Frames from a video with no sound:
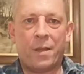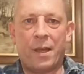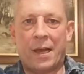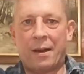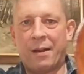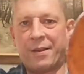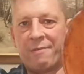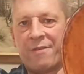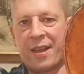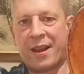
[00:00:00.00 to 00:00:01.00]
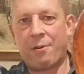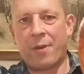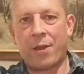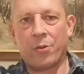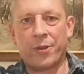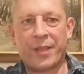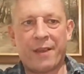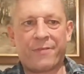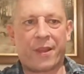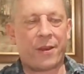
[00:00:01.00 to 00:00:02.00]
And very well looked
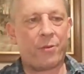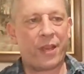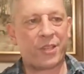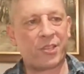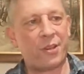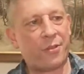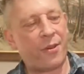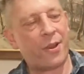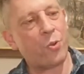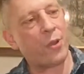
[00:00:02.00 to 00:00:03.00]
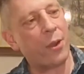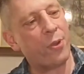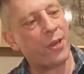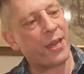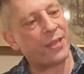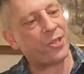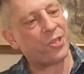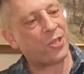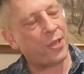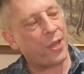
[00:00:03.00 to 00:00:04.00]
after. Now this Nathaniel Gow,
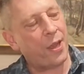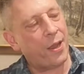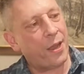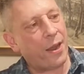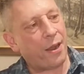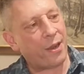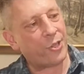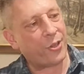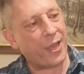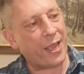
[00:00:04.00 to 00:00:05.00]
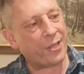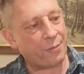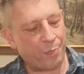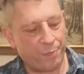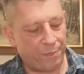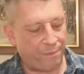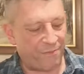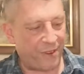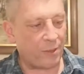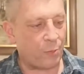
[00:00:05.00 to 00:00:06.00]
it's a
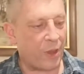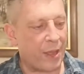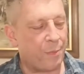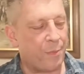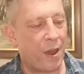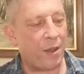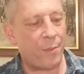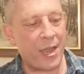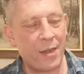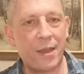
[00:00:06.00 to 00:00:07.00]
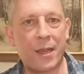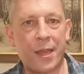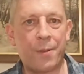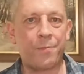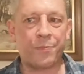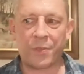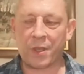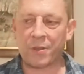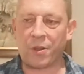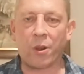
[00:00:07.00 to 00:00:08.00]
fiddle playing pal of mine,
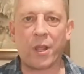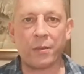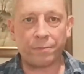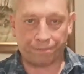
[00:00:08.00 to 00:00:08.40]
Duncan